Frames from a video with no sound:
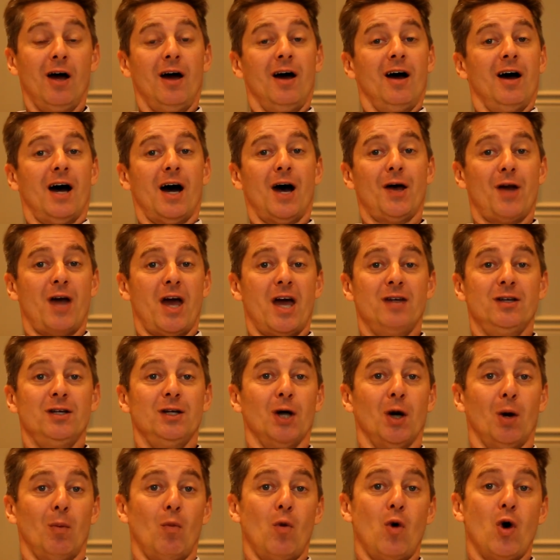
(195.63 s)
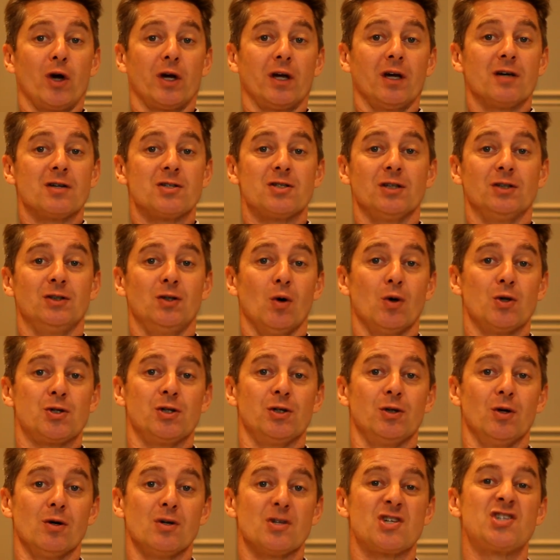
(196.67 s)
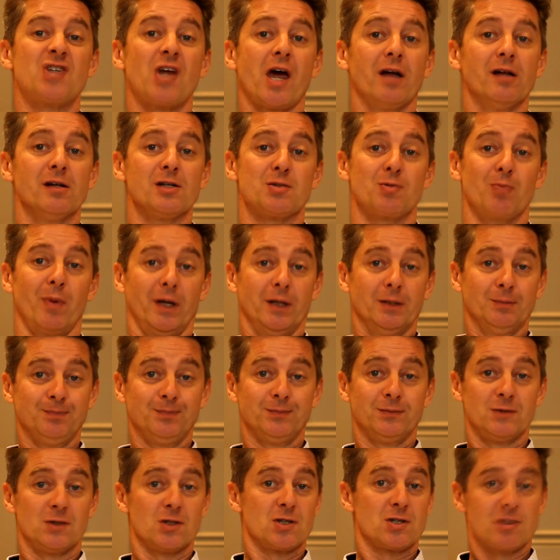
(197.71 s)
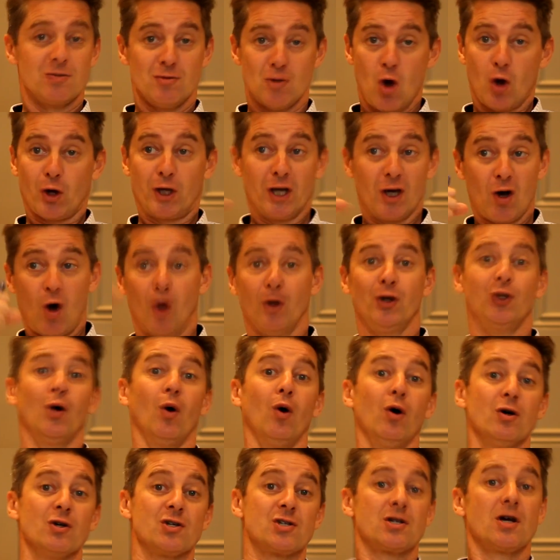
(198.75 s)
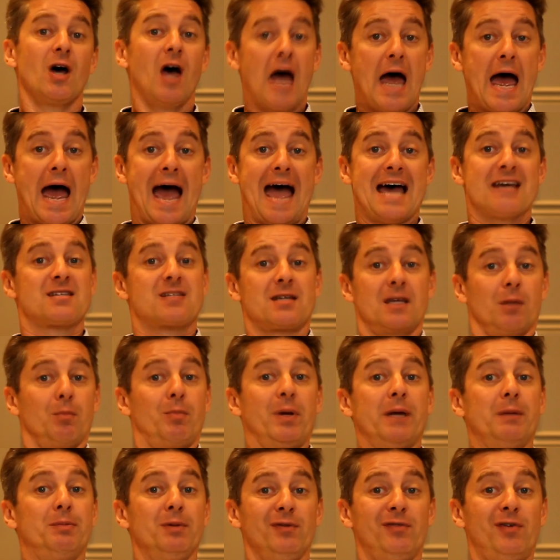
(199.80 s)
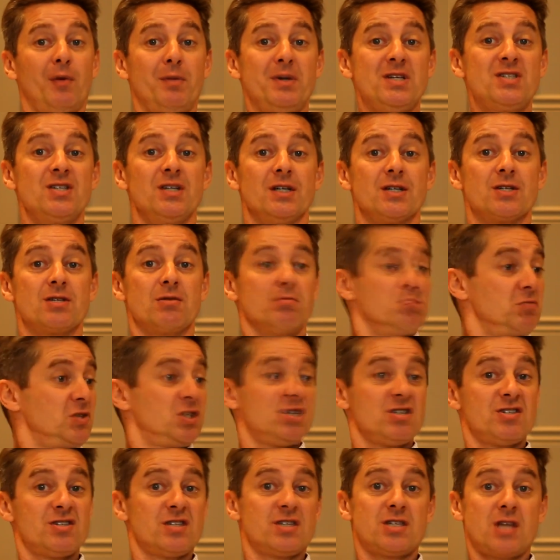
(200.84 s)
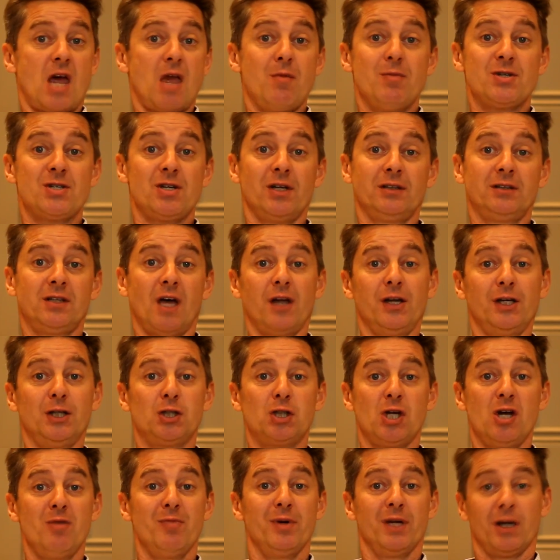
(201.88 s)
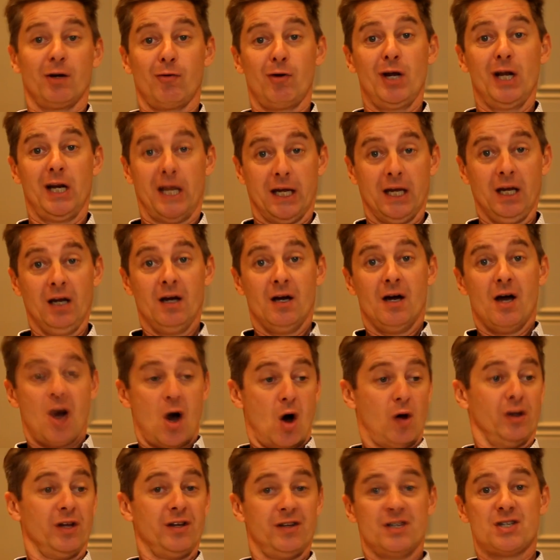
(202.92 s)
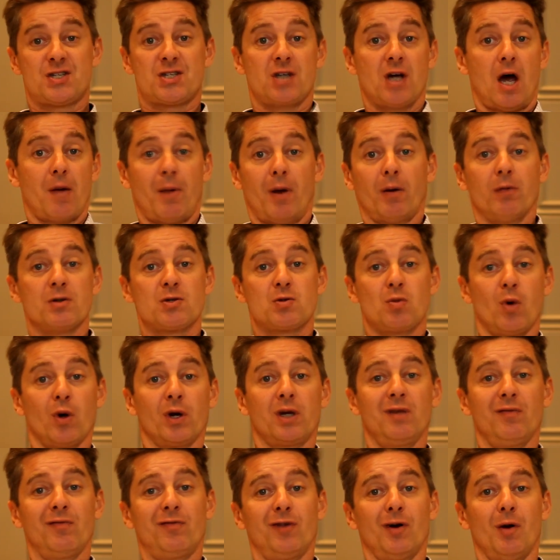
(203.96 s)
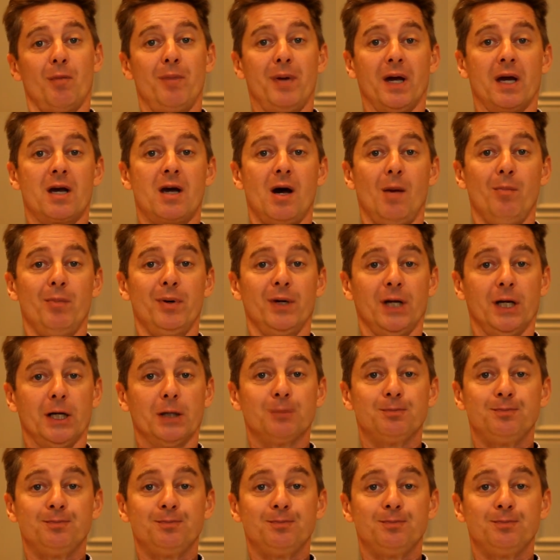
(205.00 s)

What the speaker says: and I ended up working as a door-to-door salesman, just knocking on doors, asking people for business. Just the same as I'd done in Germany, really, only this time I was working for a big company.